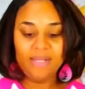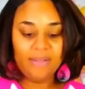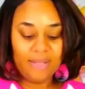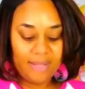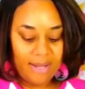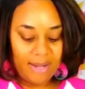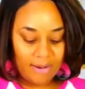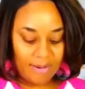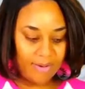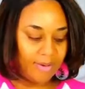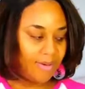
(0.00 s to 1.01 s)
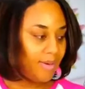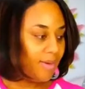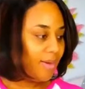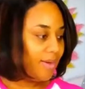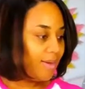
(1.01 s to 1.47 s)
Look at there.
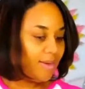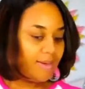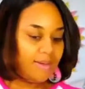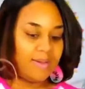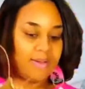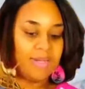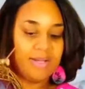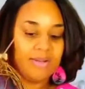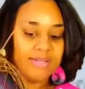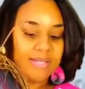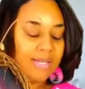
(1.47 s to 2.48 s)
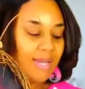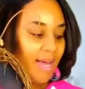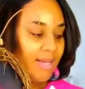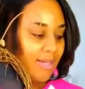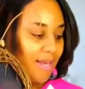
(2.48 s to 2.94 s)
Can y'all see
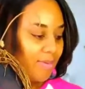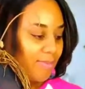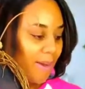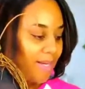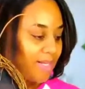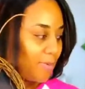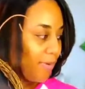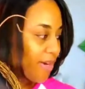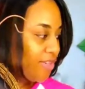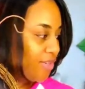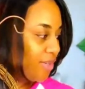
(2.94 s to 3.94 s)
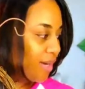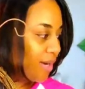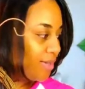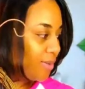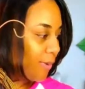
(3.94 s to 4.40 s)
that? So that was my inspiration
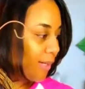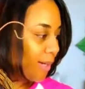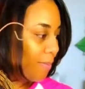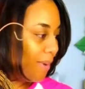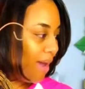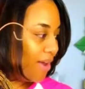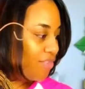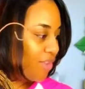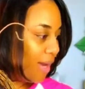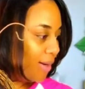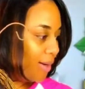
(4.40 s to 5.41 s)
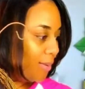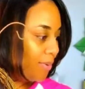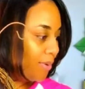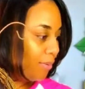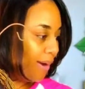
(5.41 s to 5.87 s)
there. So we're going to match that
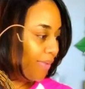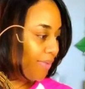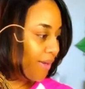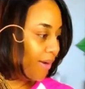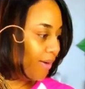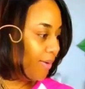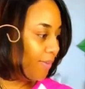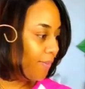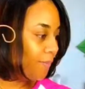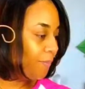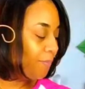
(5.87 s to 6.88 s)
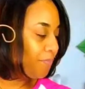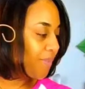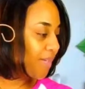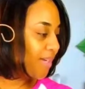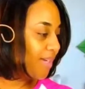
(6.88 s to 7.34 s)
up right there.
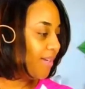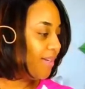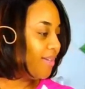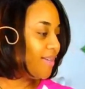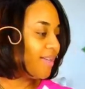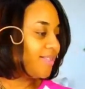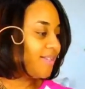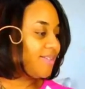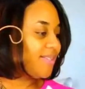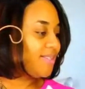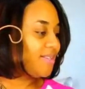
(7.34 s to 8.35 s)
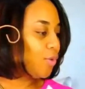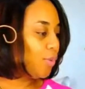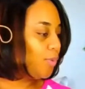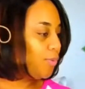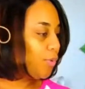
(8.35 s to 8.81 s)
Chantel says a
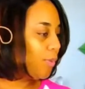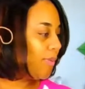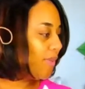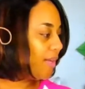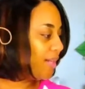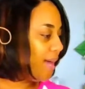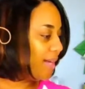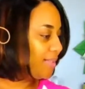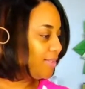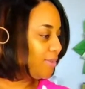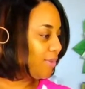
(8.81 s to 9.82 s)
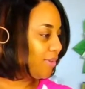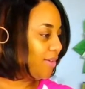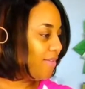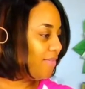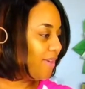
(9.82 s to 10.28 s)
normal door with a glass door.
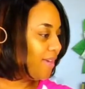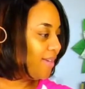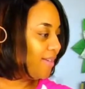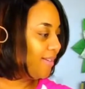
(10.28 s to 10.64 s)
Love it.